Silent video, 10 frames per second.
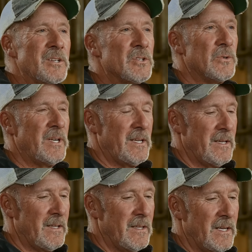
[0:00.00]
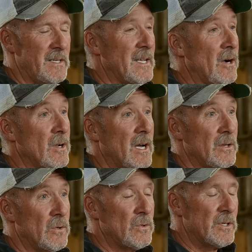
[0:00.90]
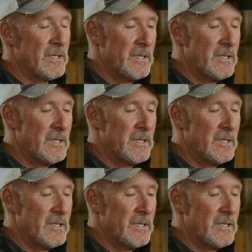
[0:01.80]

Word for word: injury that had now gotten older.